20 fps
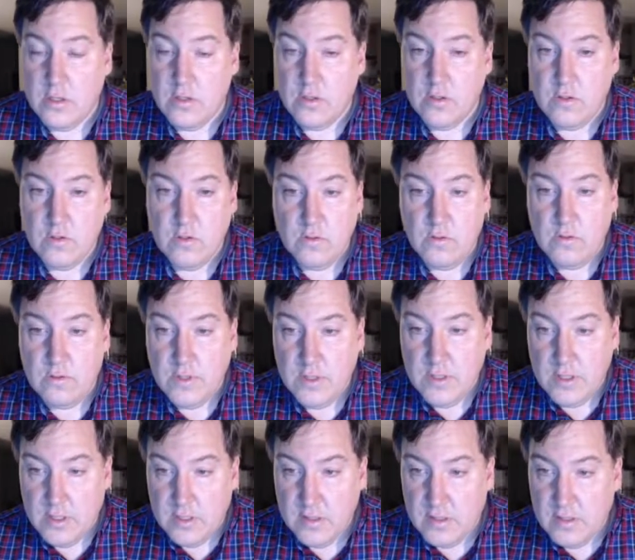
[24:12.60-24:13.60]
who
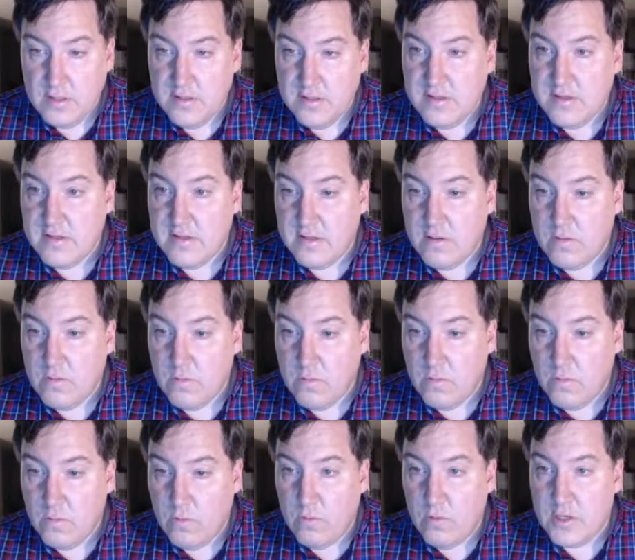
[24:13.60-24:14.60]
is
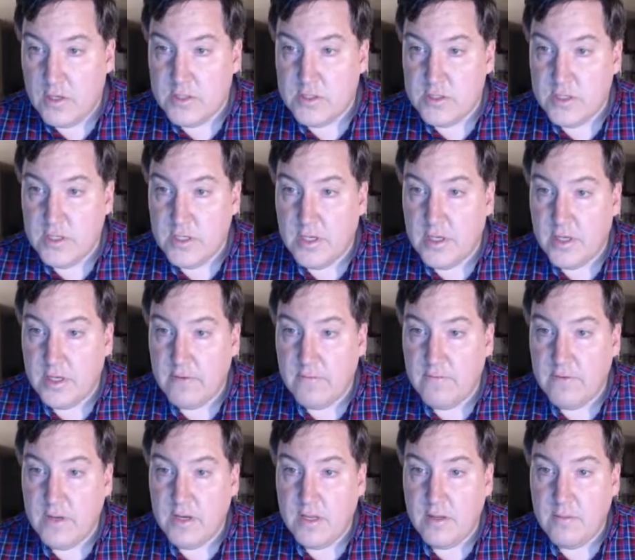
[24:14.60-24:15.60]
watching, if
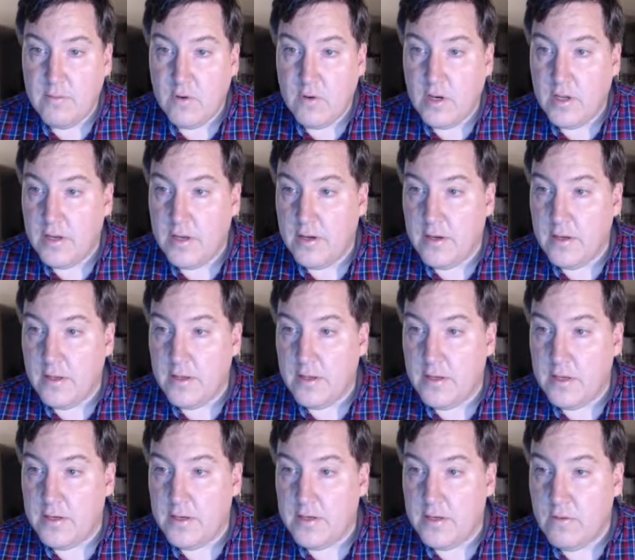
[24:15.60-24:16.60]
anyone.
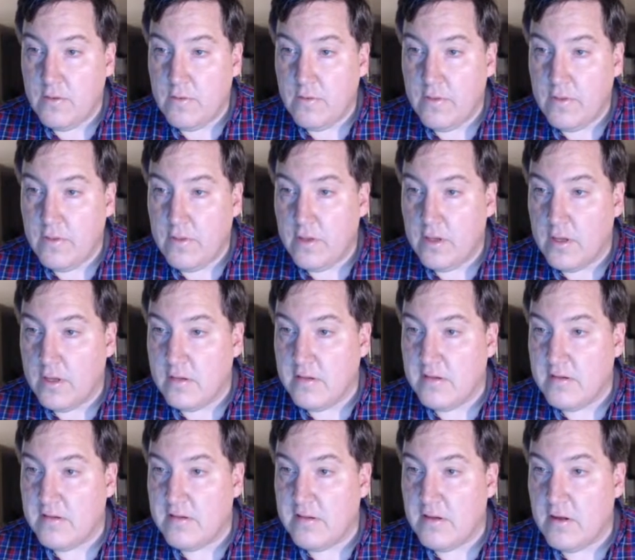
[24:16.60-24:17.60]
I don't think
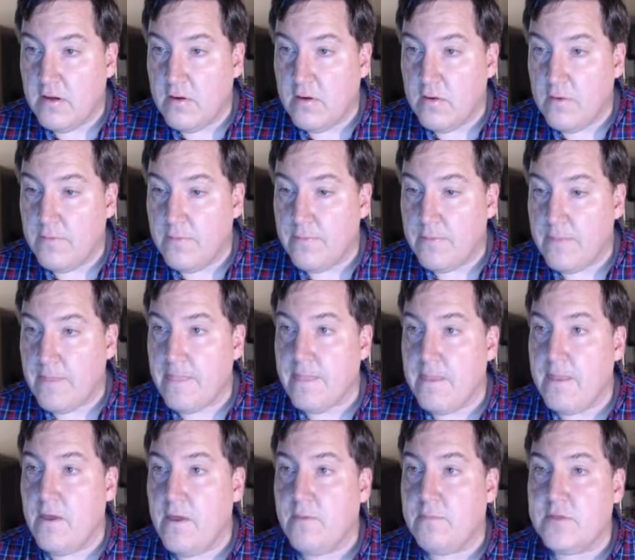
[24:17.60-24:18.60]
so.
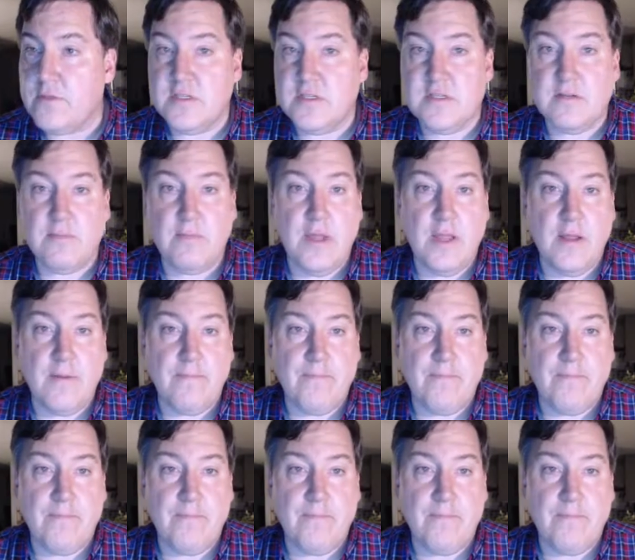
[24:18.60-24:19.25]
Nope, just me.